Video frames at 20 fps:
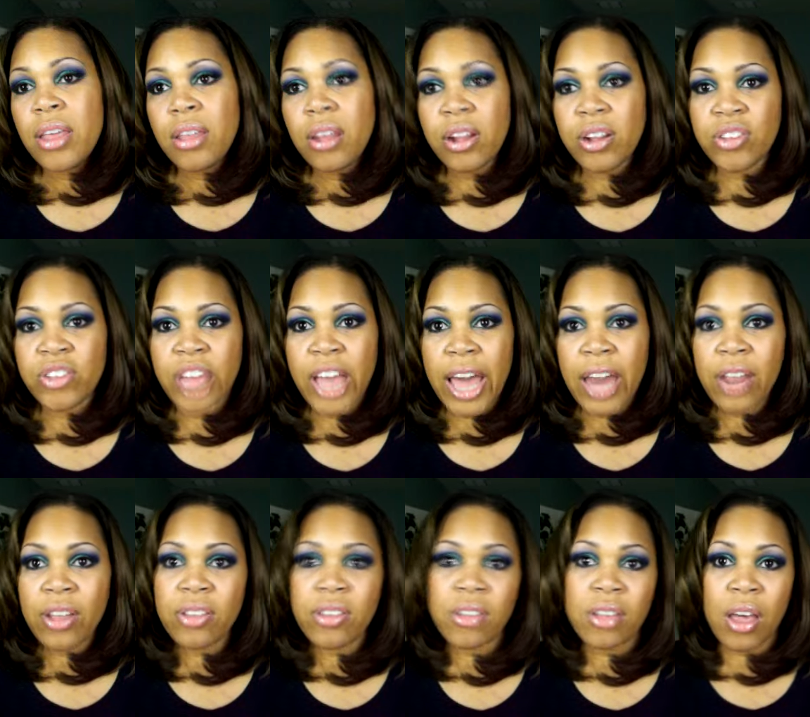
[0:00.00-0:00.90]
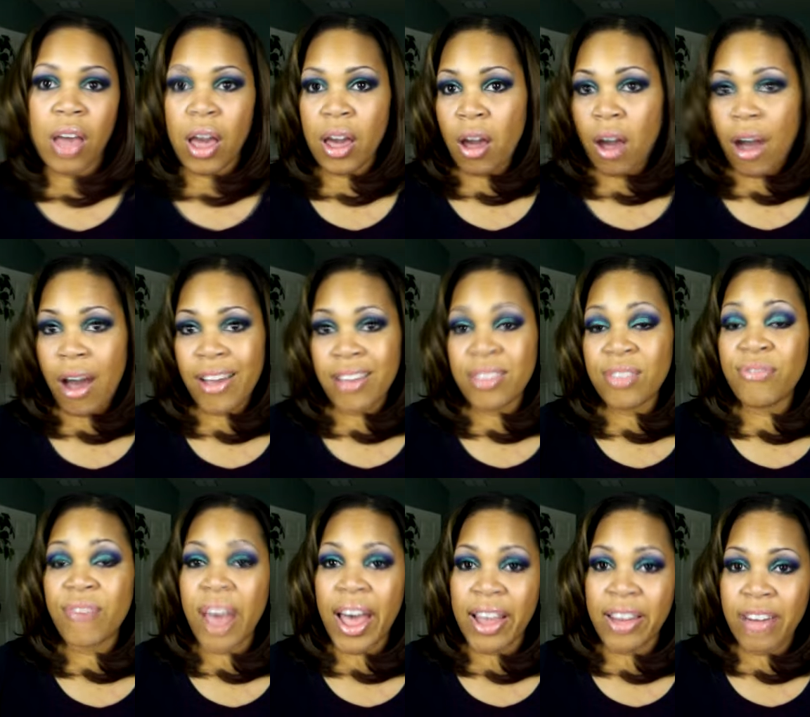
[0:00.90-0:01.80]
her shadows uh, cost
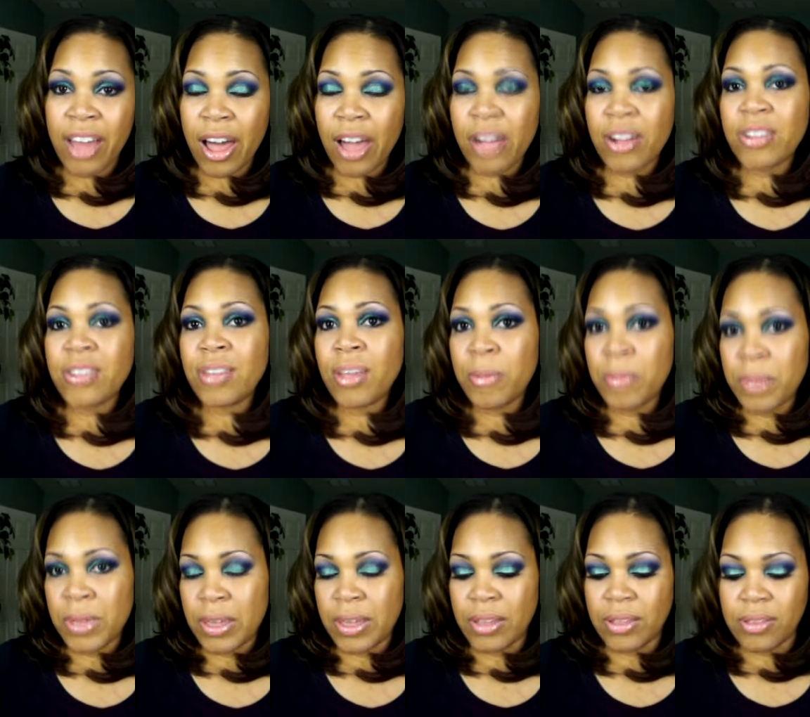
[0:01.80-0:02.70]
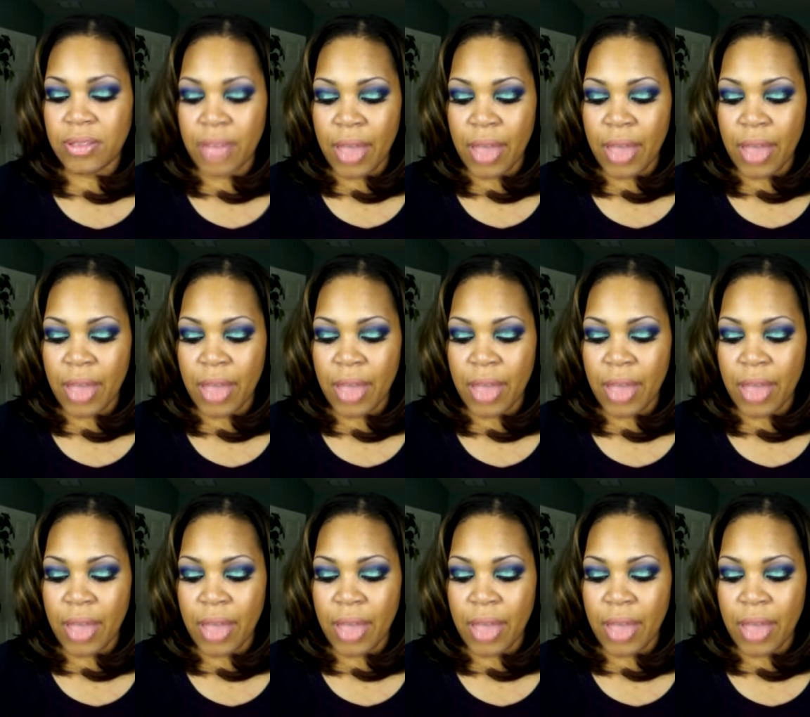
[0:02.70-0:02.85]
five dollars a piece,